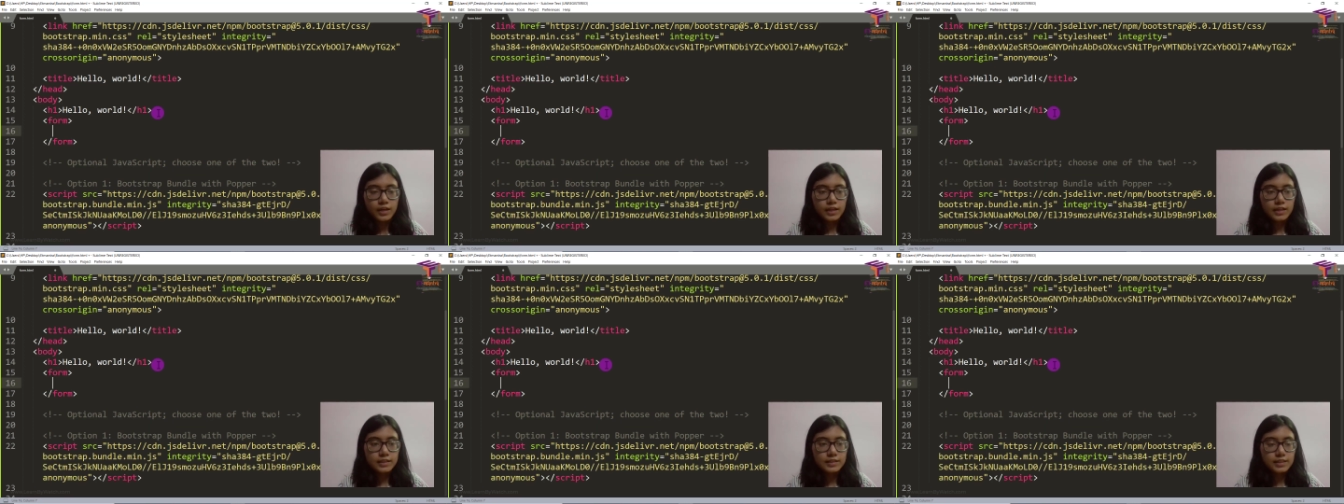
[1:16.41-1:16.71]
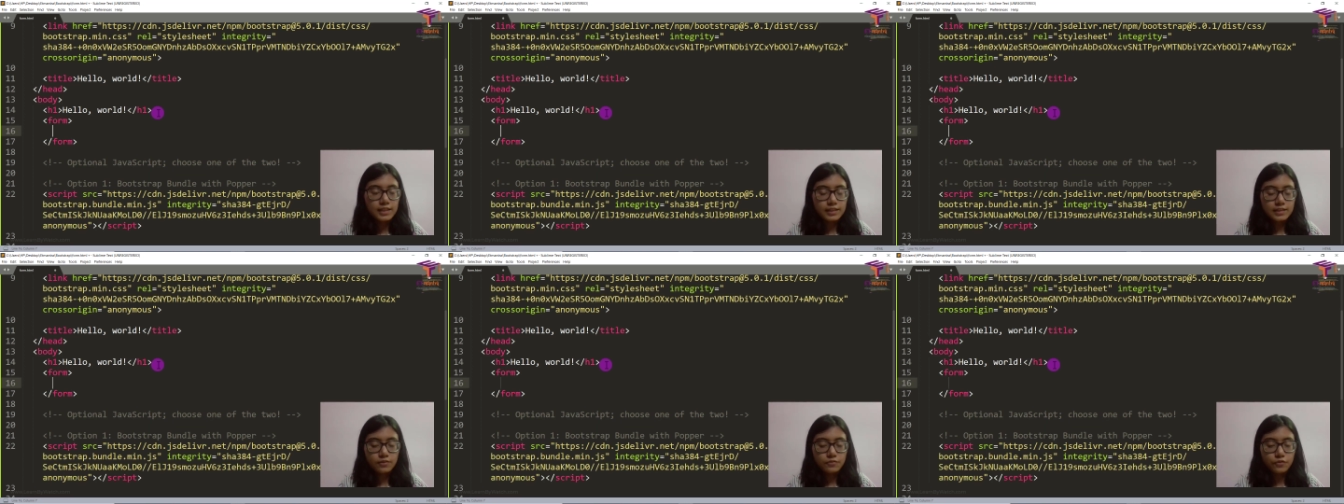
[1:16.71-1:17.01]

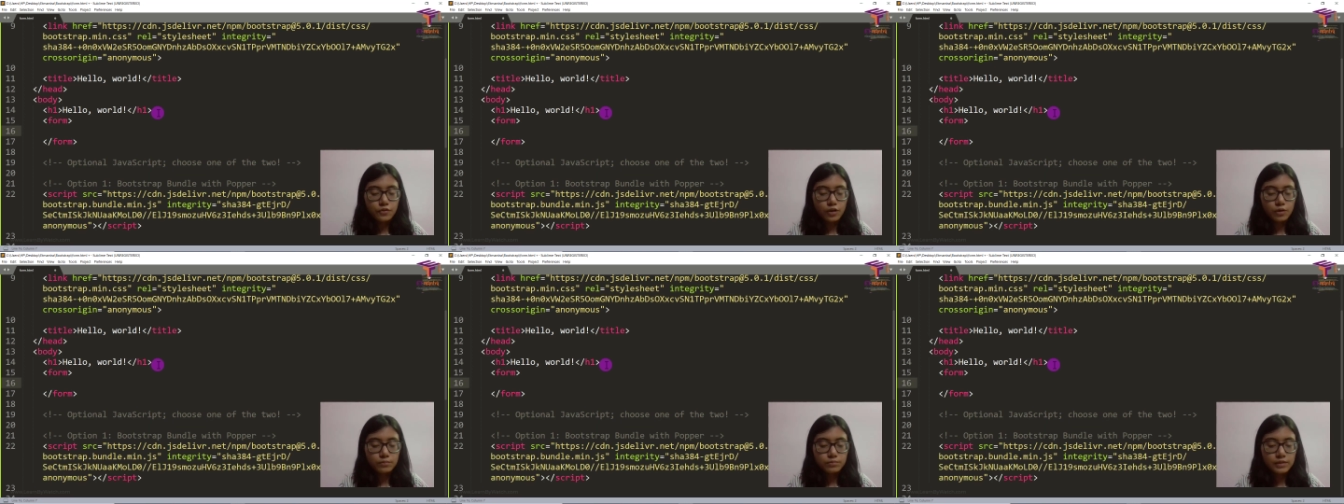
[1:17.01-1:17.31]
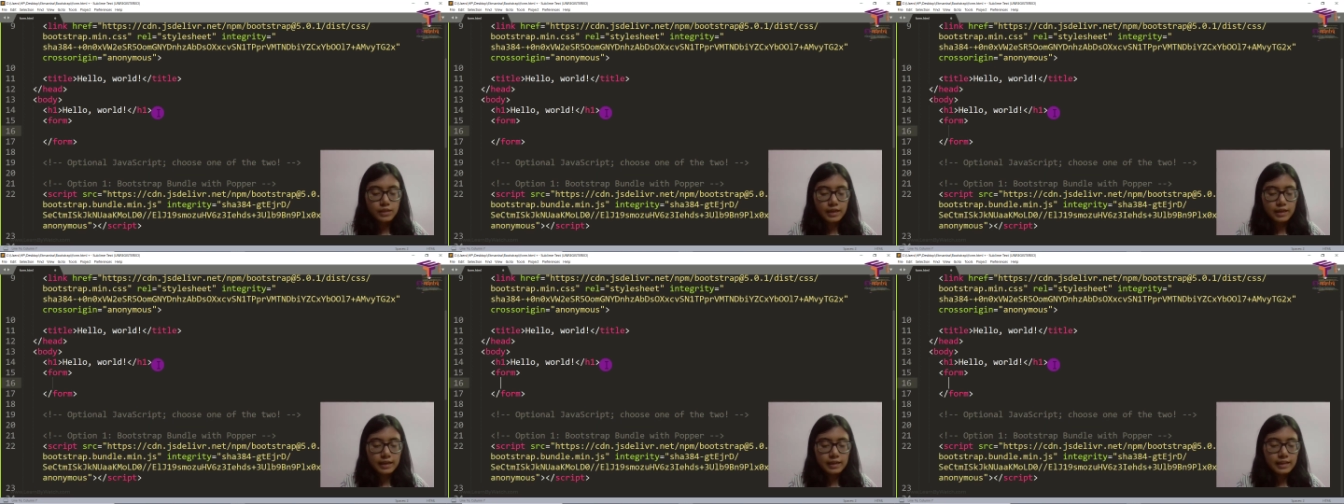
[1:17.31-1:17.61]
Inside the form
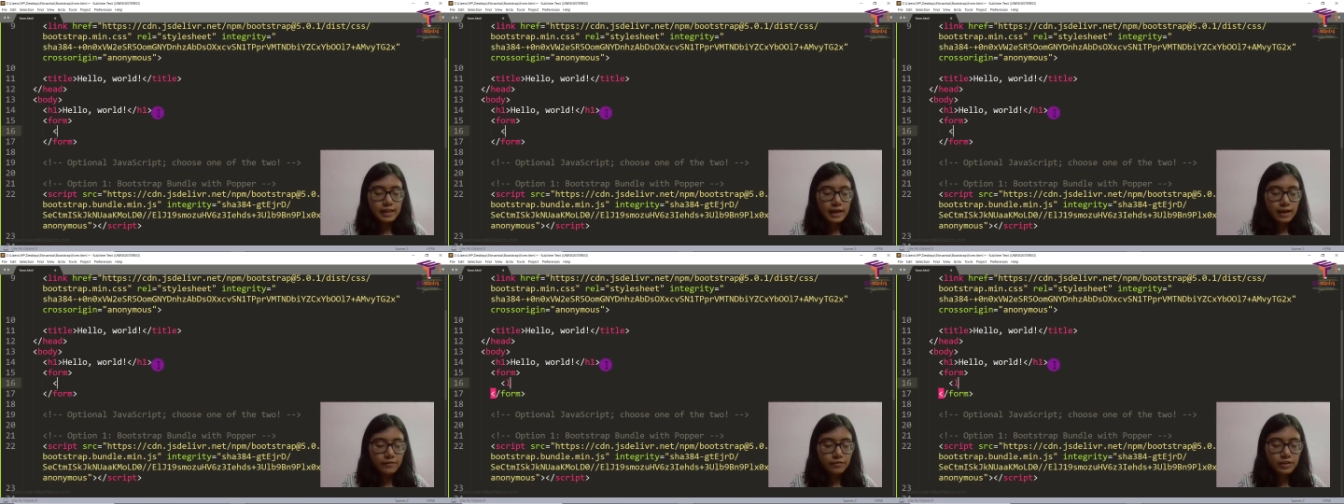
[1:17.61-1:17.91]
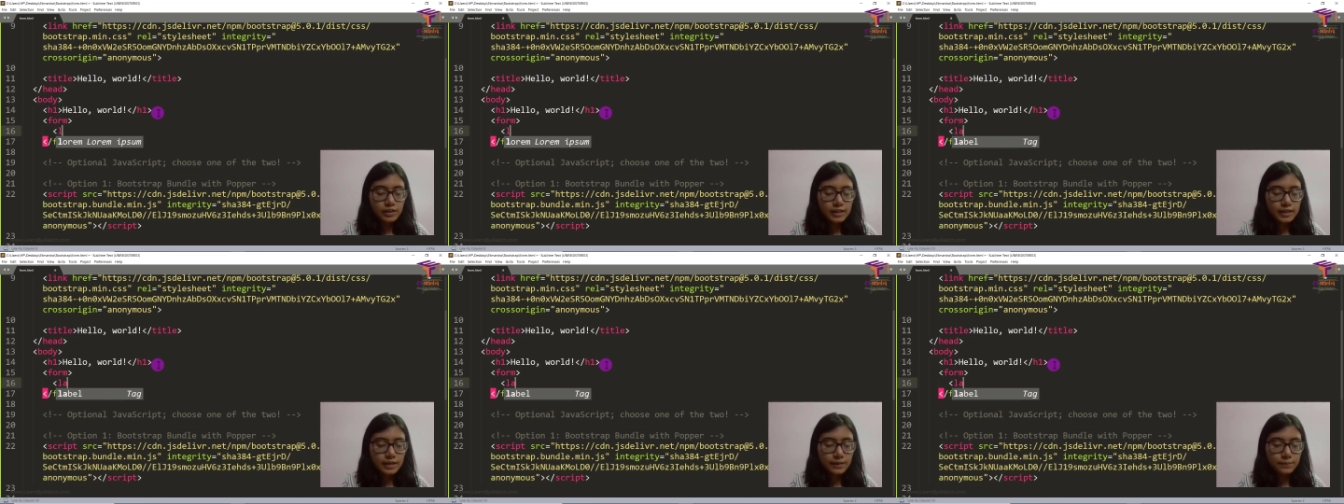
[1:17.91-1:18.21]
tag, I'll have
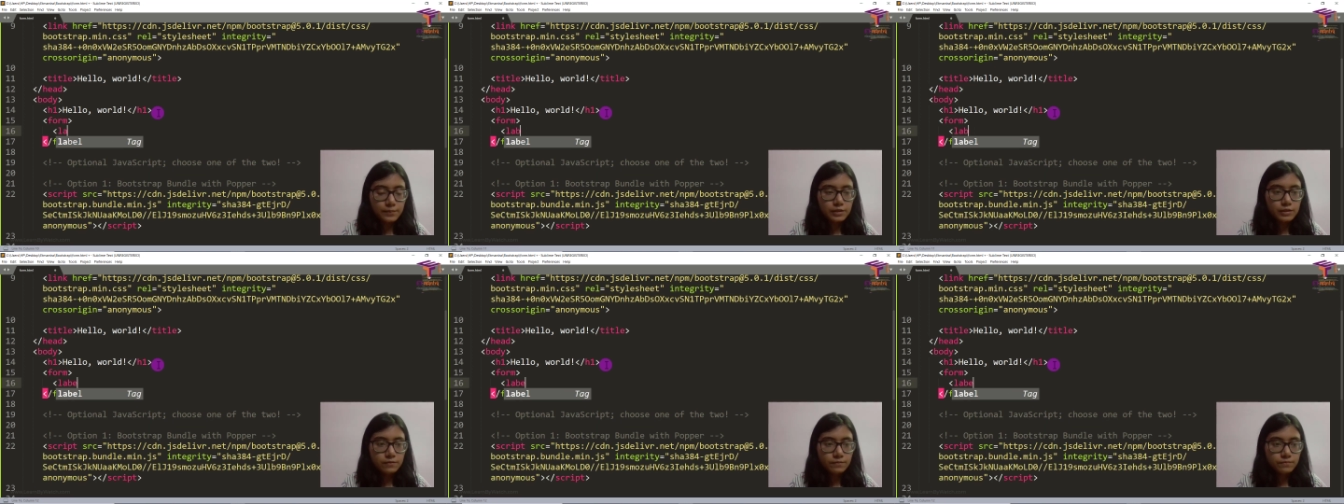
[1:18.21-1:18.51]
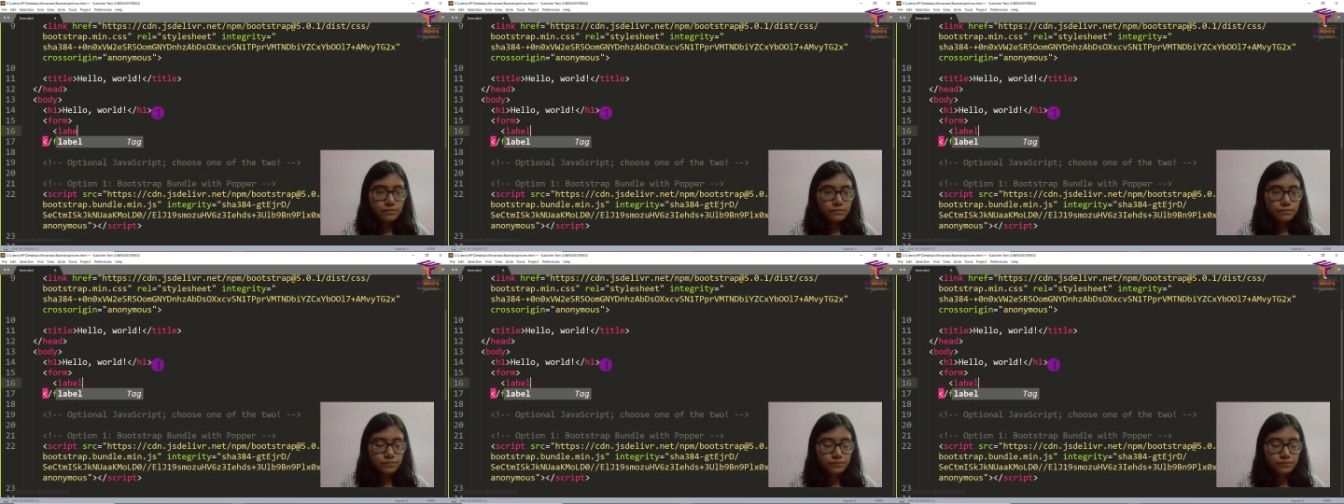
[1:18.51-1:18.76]
a label,